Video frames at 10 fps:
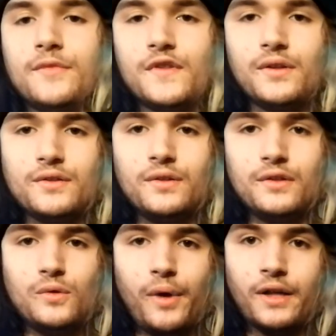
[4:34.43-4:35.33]
So there's only
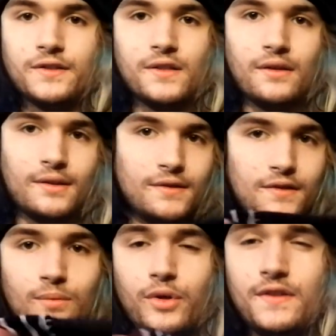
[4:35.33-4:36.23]
two patches on this.
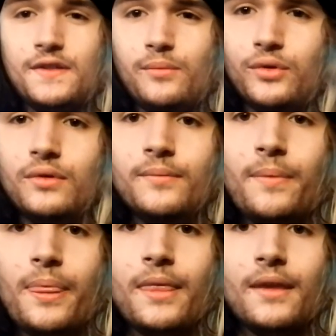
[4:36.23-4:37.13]
This is pretty simple
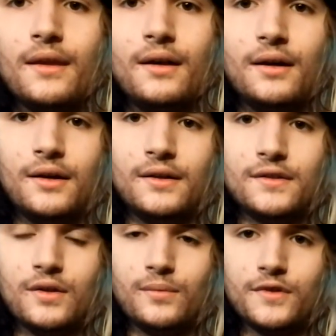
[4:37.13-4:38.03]
in
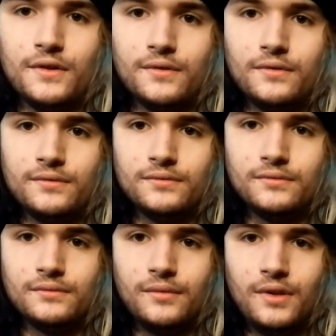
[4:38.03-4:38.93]
terms of
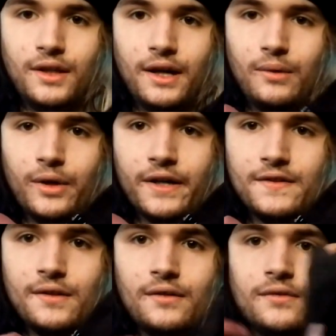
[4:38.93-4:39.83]
DIY
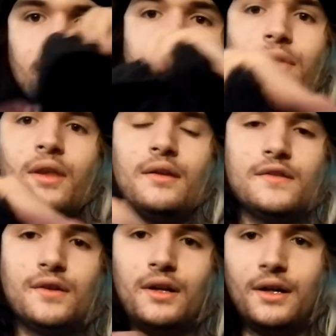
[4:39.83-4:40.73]
stuff.
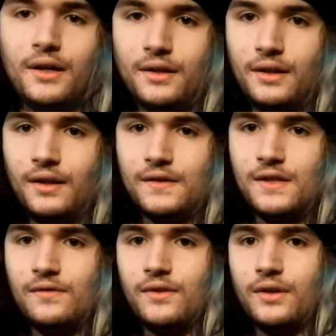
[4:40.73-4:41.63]
So I got an
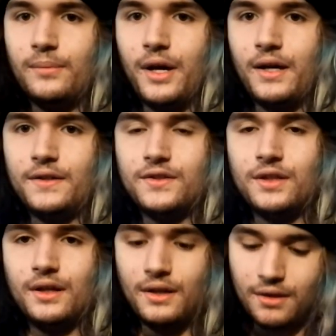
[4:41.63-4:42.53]
Antifa patch,
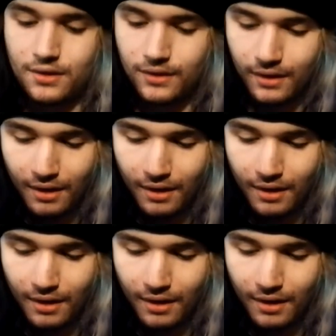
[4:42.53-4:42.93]
and